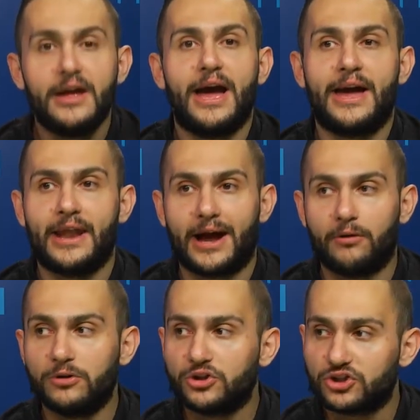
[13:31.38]
And I
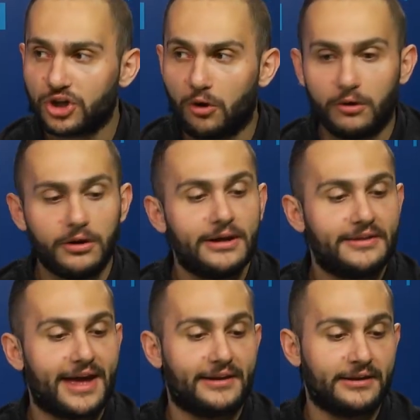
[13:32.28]
will show
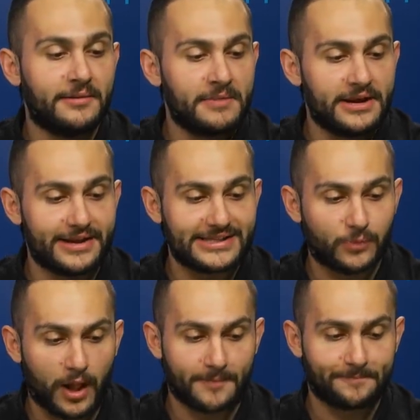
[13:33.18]
that in a minute as
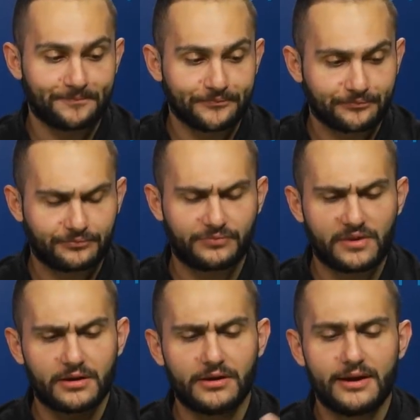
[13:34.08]
well.
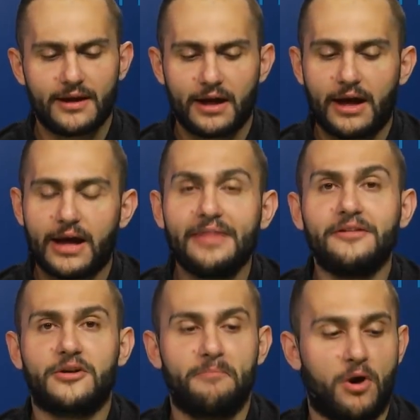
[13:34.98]
Other
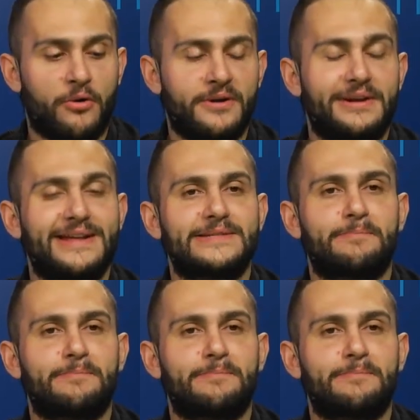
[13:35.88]
component is